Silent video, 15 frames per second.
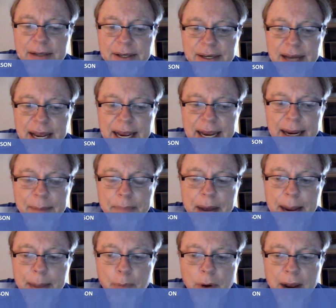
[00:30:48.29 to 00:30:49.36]
today
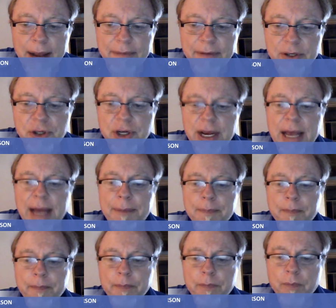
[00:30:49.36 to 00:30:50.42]
by private jet
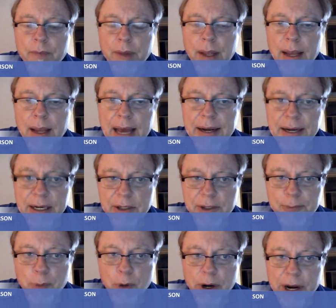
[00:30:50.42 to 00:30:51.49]
at
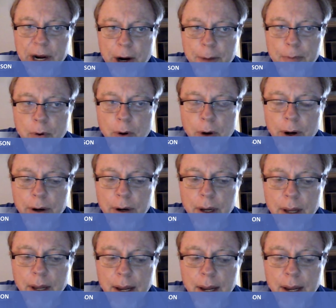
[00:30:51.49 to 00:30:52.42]
Innsbruck Airport.